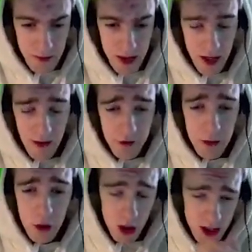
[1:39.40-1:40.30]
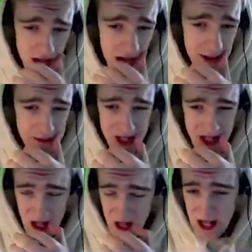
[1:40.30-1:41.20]
a few more
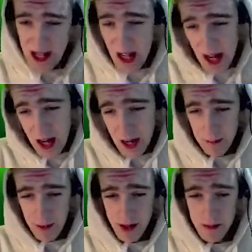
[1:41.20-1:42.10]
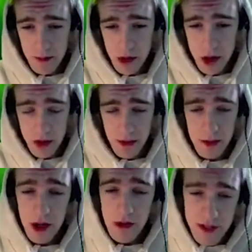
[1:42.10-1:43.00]
times um, in Mooshu. Then we
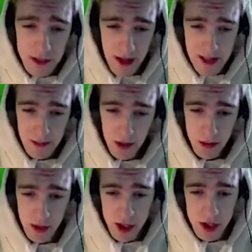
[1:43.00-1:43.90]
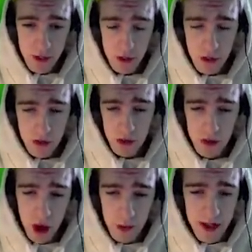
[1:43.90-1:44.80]
go into Marleybone, which will
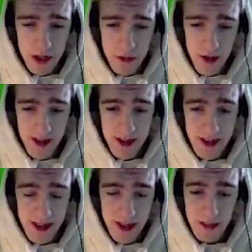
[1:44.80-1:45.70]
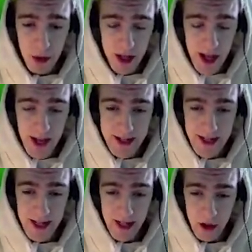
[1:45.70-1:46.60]
not be too bad. Bonnie Anne is
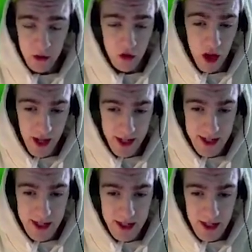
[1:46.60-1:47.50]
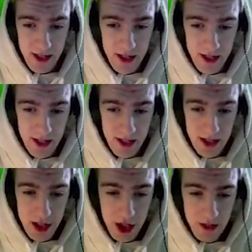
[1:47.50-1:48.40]
getting wrecked.
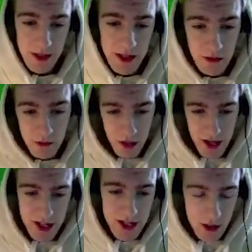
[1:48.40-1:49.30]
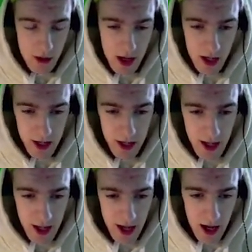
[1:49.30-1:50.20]
Legitimately wrecked so hard.
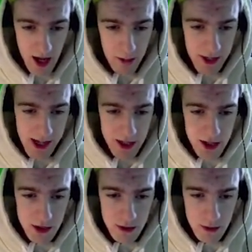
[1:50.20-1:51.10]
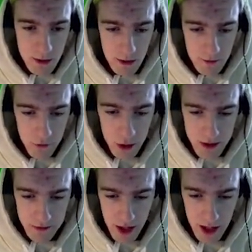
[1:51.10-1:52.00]
Um, we need to
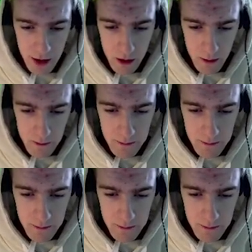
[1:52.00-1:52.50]
fortify her.